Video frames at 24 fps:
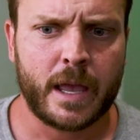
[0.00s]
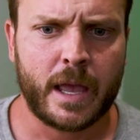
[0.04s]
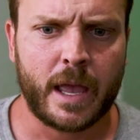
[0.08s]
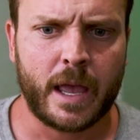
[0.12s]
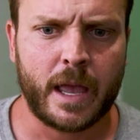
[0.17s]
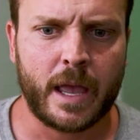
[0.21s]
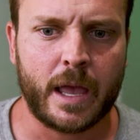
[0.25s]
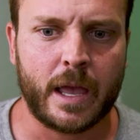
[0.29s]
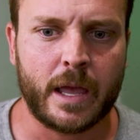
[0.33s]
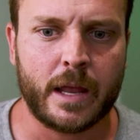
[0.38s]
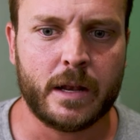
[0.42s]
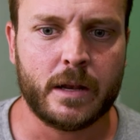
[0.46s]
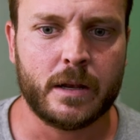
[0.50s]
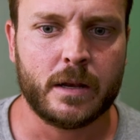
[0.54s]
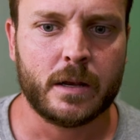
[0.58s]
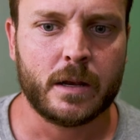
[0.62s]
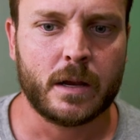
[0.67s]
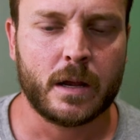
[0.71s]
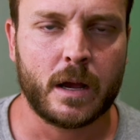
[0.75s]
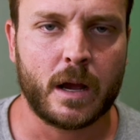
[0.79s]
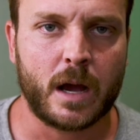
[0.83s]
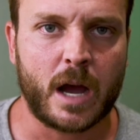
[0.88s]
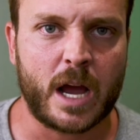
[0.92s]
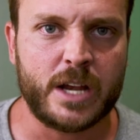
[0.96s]

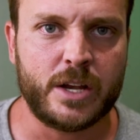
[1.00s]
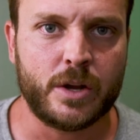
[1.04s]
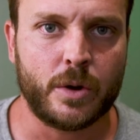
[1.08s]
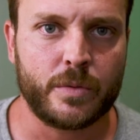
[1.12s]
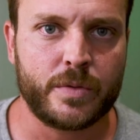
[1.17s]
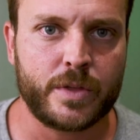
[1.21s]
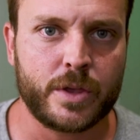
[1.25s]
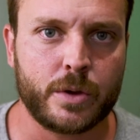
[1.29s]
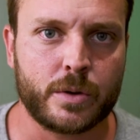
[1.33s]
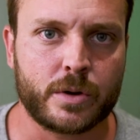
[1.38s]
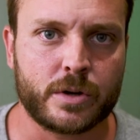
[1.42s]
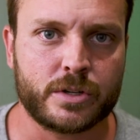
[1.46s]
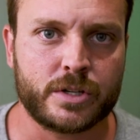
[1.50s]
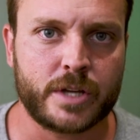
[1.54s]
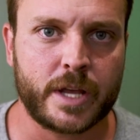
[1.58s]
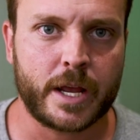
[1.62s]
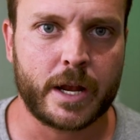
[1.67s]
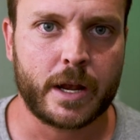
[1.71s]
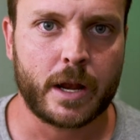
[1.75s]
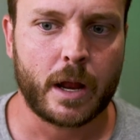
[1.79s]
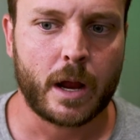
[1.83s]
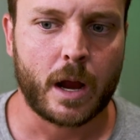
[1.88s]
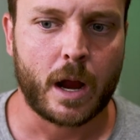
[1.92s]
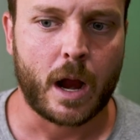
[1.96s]
And I don't think you
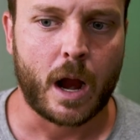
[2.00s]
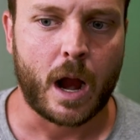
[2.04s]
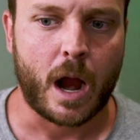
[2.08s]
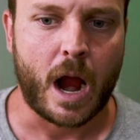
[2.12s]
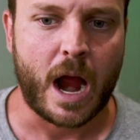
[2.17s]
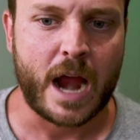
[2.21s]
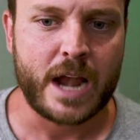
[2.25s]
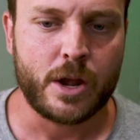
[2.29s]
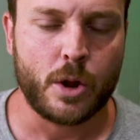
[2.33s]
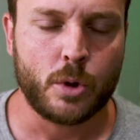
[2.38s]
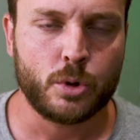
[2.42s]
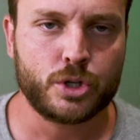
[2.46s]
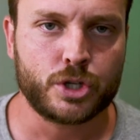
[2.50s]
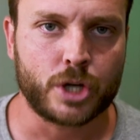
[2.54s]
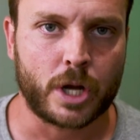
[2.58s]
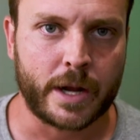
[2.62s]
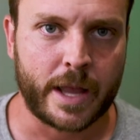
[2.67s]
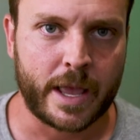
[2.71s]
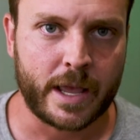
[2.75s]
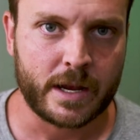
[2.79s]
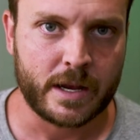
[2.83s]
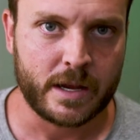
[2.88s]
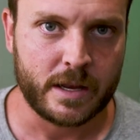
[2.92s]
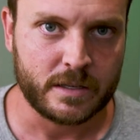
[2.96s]
understand. I know Sean
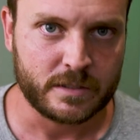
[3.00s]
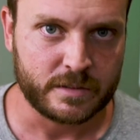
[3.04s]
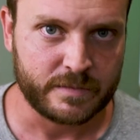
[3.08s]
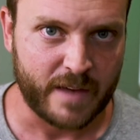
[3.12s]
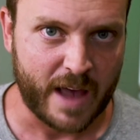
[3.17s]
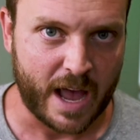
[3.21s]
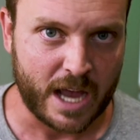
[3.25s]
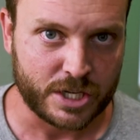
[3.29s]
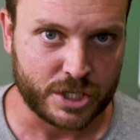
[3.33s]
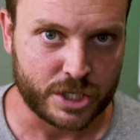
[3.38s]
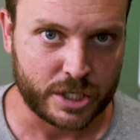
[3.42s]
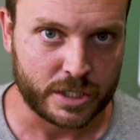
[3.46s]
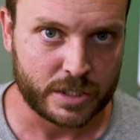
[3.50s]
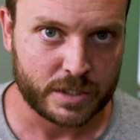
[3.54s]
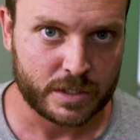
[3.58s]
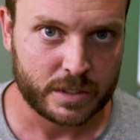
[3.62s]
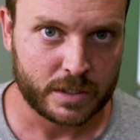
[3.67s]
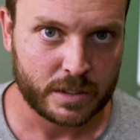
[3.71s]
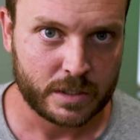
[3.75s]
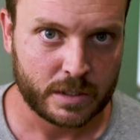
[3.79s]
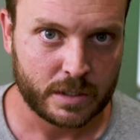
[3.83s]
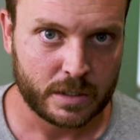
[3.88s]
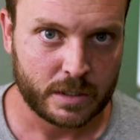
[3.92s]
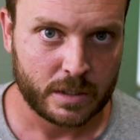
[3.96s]
Hannity's
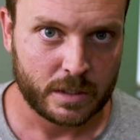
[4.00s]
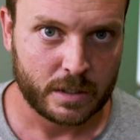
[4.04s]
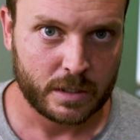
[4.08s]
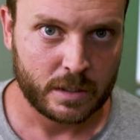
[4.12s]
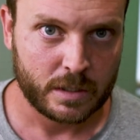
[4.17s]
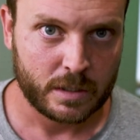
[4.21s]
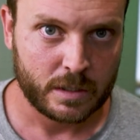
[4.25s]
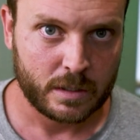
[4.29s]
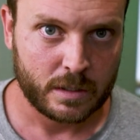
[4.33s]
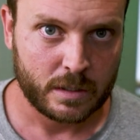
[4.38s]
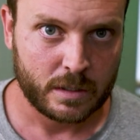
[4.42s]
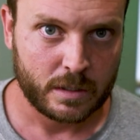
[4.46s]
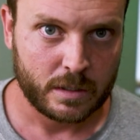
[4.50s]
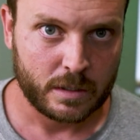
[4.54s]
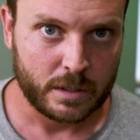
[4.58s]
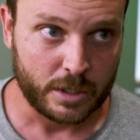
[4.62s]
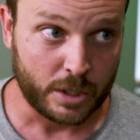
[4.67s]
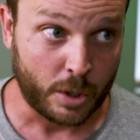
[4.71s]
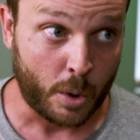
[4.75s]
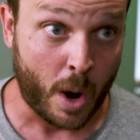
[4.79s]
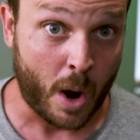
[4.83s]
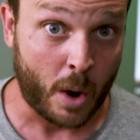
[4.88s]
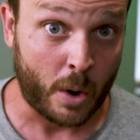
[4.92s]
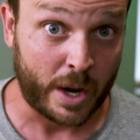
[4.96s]
fascist. You
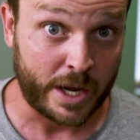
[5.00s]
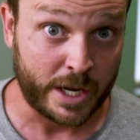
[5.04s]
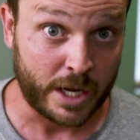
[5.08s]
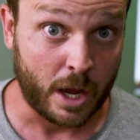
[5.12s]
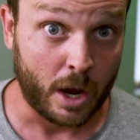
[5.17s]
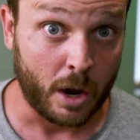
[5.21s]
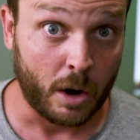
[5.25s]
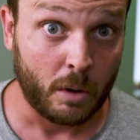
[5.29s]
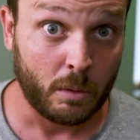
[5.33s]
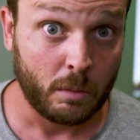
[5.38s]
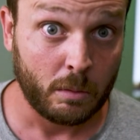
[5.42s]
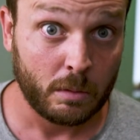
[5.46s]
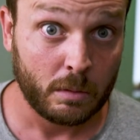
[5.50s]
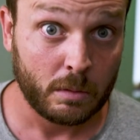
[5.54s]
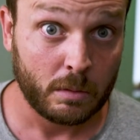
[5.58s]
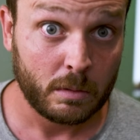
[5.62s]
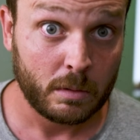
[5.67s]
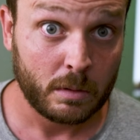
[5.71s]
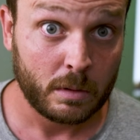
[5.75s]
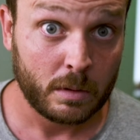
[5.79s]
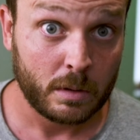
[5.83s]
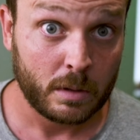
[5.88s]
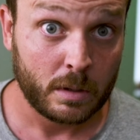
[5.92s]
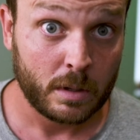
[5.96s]
know how I know?
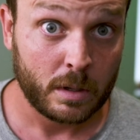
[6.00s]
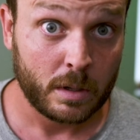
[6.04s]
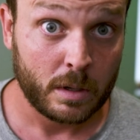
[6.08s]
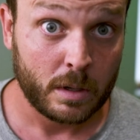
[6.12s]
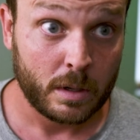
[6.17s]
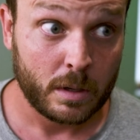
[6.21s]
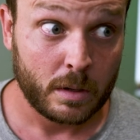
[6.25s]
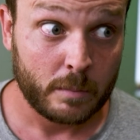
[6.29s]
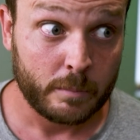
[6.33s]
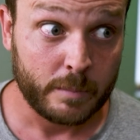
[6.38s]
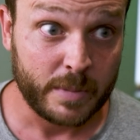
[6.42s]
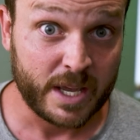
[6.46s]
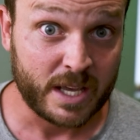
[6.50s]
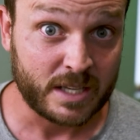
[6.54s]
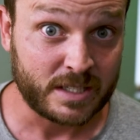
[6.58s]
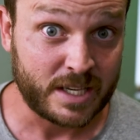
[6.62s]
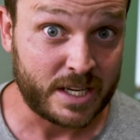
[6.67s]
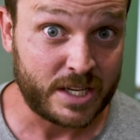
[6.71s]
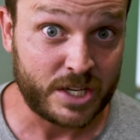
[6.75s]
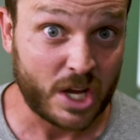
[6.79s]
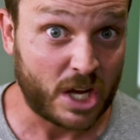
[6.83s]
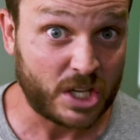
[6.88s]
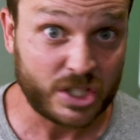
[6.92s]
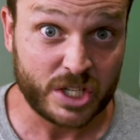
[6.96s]
Because
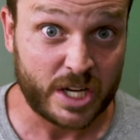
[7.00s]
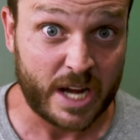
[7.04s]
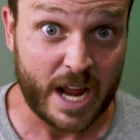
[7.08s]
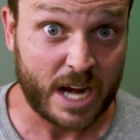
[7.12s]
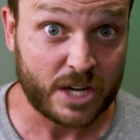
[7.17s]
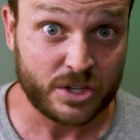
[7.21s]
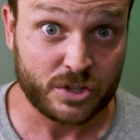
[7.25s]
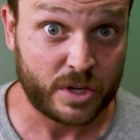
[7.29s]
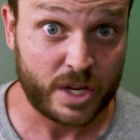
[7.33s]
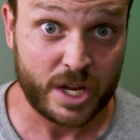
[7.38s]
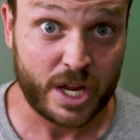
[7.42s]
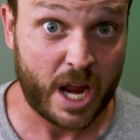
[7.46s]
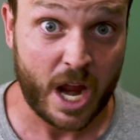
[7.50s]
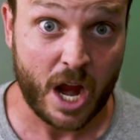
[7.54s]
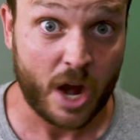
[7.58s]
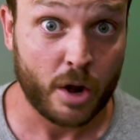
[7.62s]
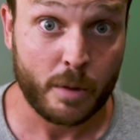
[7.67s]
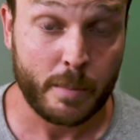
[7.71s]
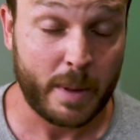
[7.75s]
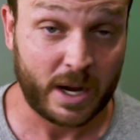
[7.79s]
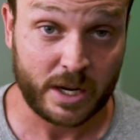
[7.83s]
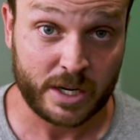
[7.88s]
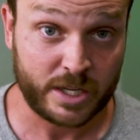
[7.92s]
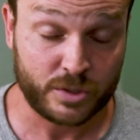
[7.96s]
he doesn't actually care
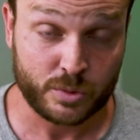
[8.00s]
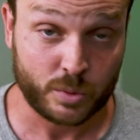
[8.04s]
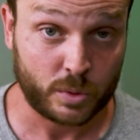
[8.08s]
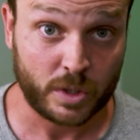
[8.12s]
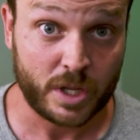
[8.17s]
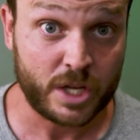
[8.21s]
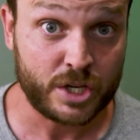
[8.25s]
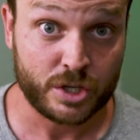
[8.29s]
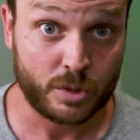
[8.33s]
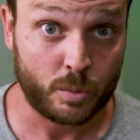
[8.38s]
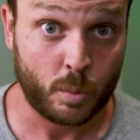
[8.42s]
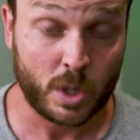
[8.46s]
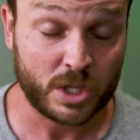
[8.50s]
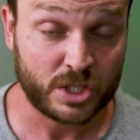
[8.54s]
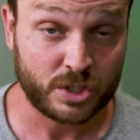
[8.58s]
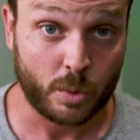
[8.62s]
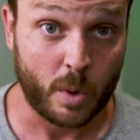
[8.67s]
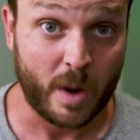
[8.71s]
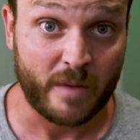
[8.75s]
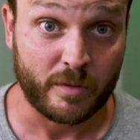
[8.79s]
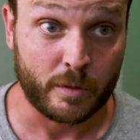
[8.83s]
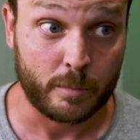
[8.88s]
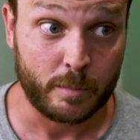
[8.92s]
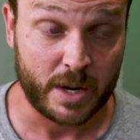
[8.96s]
about his religion
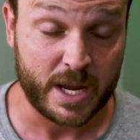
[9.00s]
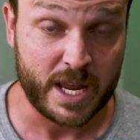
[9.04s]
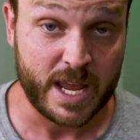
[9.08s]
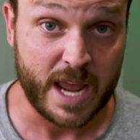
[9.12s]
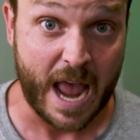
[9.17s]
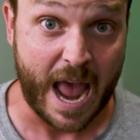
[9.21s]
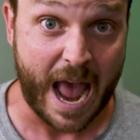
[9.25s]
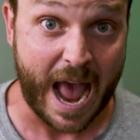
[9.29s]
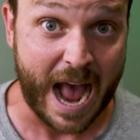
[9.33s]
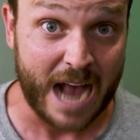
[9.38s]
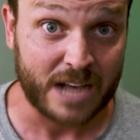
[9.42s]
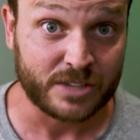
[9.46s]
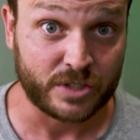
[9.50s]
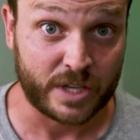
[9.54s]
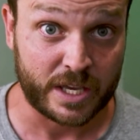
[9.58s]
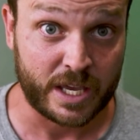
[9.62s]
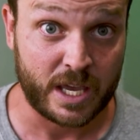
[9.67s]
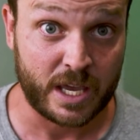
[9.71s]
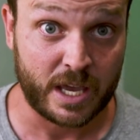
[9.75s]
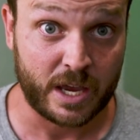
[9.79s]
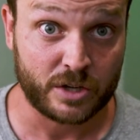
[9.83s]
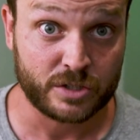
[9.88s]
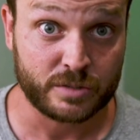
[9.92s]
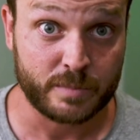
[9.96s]
whatsoever, but he acts like
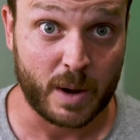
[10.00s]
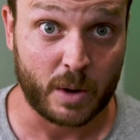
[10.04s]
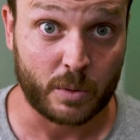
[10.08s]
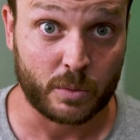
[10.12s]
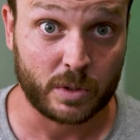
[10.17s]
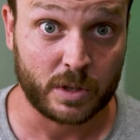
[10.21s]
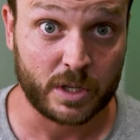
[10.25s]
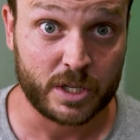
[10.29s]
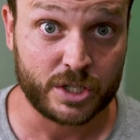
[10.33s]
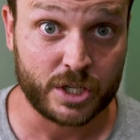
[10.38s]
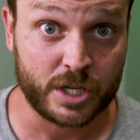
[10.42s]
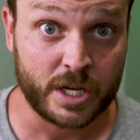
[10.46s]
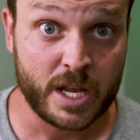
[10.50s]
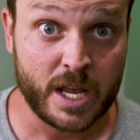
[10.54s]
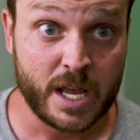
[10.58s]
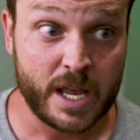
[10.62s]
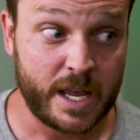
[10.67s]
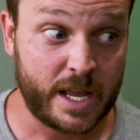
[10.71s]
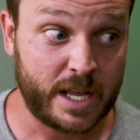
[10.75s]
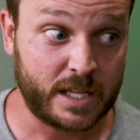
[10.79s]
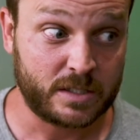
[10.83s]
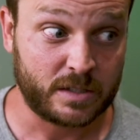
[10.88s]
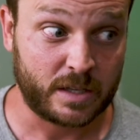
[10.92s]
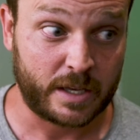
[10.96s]
he cares about religion.
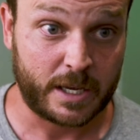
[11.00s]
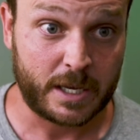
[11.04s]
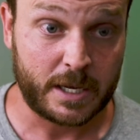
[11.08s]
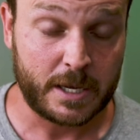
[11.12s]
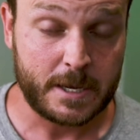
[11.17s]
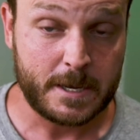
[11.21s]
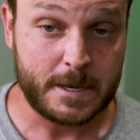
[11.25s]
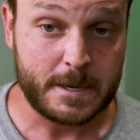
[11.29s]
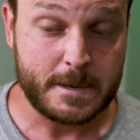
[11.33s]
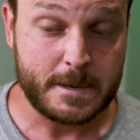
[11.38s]
It's like